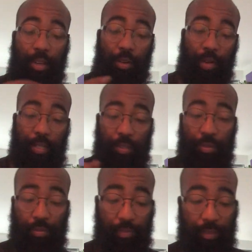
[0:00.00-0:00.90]
Okay,
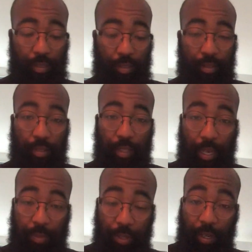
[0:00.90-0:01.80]
so
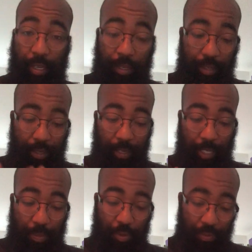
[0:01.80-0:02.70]
I'm talking,
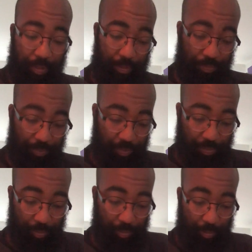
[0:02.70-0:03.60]
let's prove it.
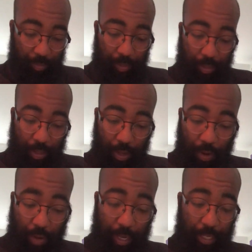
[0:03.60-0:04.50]
All
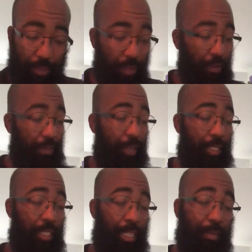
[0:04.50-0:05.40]
right, let's go to
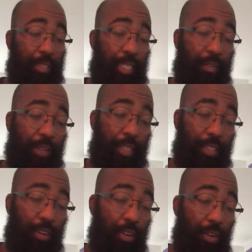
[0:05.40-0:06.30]
Revelation chapter 7. Let's
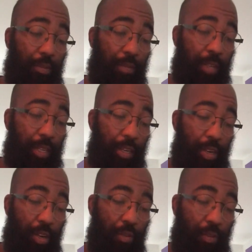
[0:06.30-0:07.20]
start it off
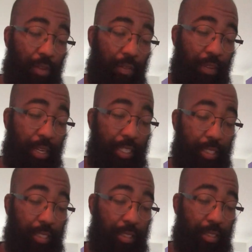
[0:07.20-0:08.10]
with
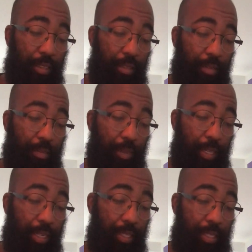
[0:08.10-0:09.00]
Revelation,
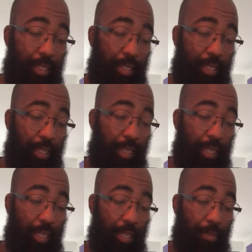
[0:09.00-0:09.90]
because
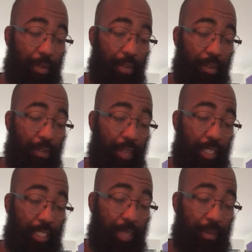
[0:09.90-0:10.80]
in the book of
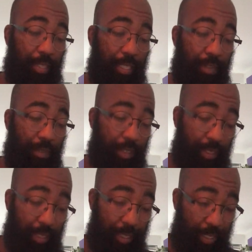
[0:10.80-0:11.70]
Revelation chapter 7,
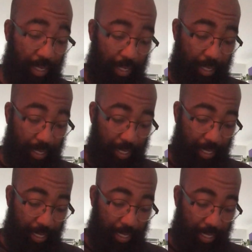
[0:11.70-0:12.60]

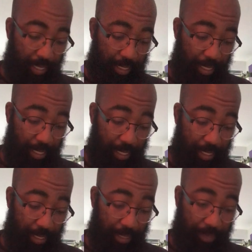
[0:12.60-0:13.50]
it
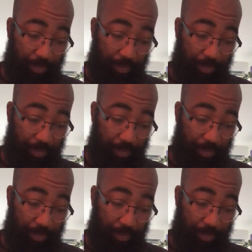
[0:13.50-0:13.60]
says,